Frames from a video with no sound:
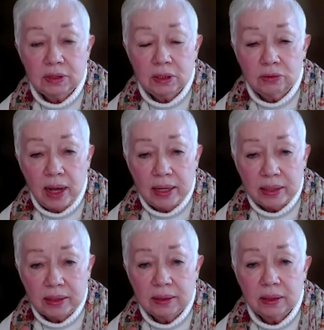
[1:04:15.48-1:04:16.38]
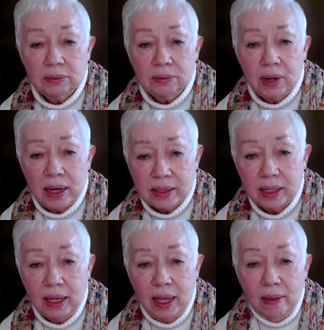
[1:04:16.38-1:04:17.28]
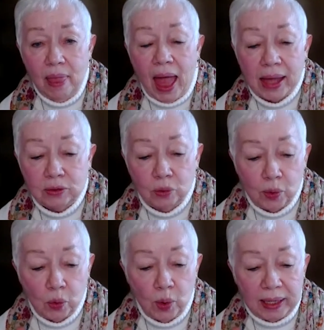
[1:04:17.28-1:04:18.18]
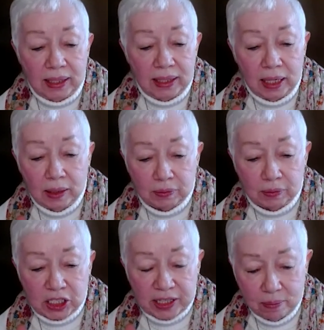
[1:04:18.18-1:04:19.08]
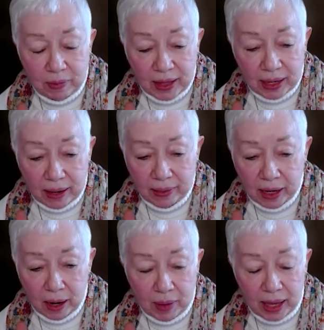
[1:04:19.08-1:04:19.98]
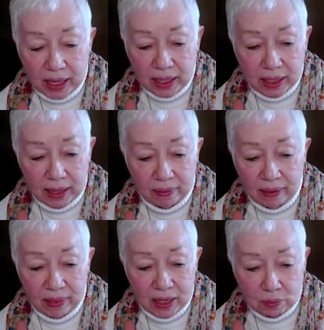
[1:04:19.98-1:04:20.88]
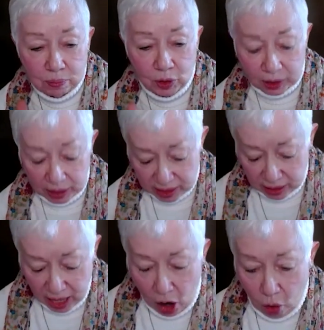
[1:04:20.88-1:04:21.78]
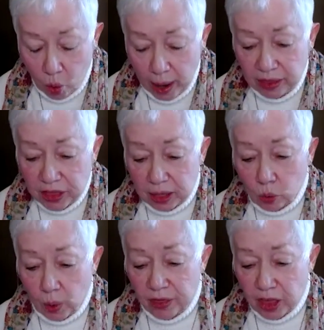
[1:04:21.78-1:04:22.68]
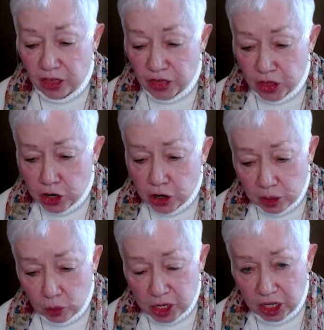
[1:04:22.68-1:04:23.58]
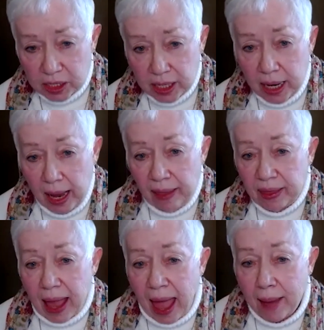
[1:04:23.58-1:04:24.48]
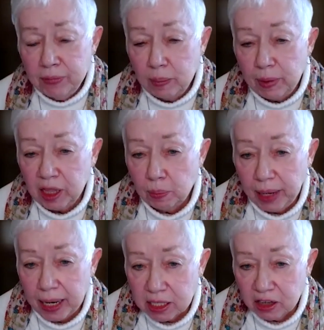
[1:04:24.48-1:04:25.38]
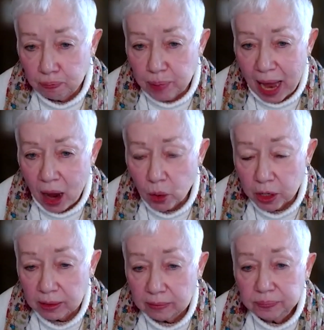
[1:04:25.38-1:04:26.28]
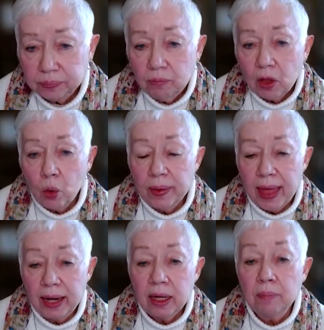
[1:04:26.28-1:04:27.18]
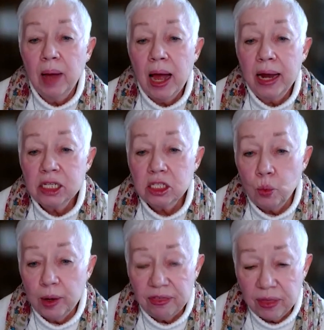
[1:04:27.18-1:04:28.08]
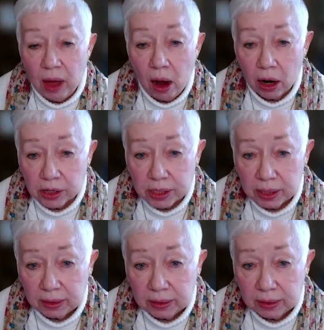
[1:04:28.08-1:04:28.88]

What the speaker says: right. And one little statement that I make in this book is that when the third, which is the abdomen, the place of power, when that combines with the heart,